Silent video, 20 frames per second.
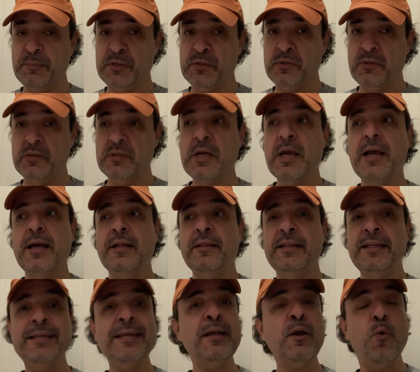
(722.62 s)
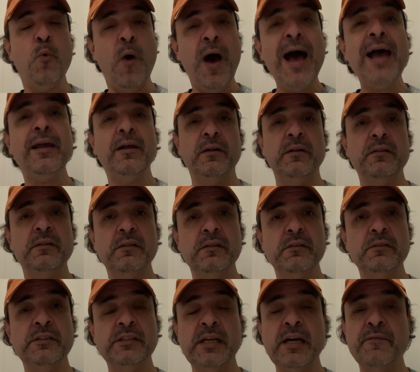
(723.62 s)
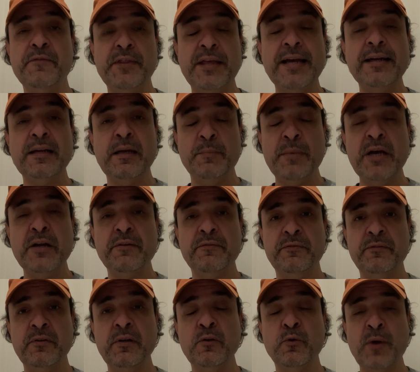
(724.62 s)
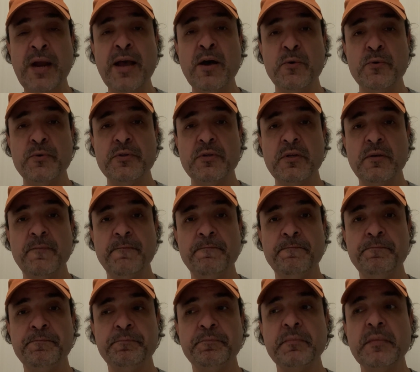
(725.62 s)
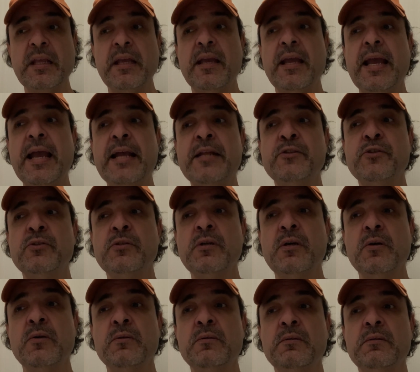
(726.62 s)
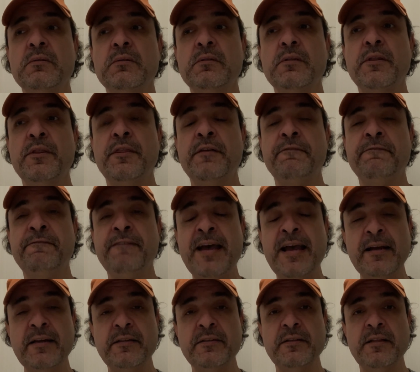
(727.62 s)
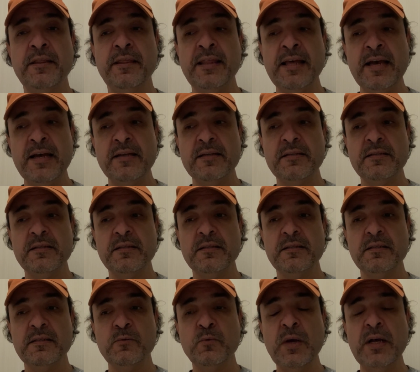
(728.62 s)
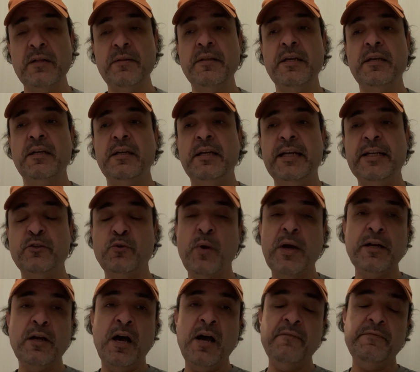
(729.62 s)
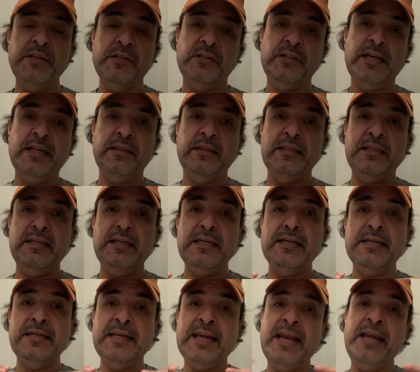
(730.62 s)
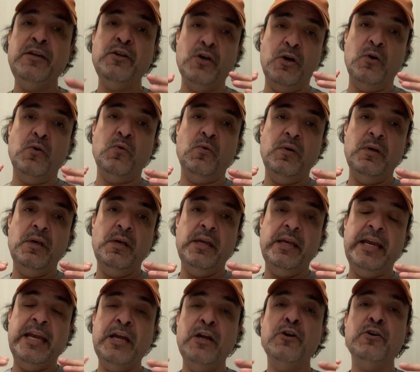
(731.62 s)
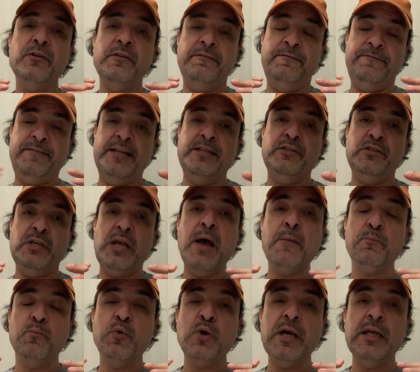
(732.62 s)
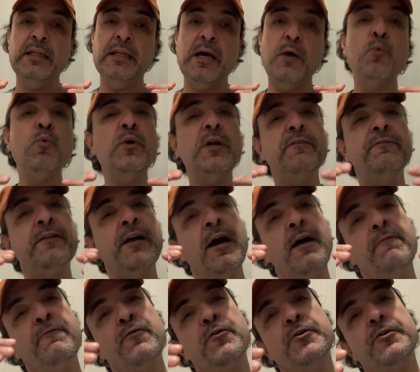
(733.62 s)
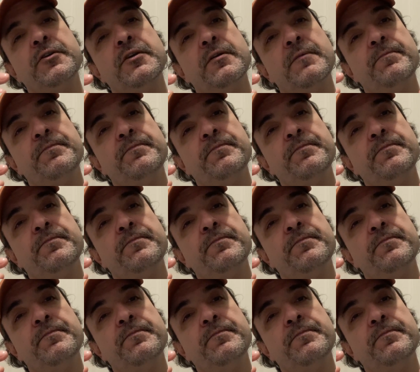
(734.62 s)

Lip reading: missiles. They take a while to cover that amount of ground. And so the fact that, well, it's quite obvious that the NATO air defense umbrella would have covered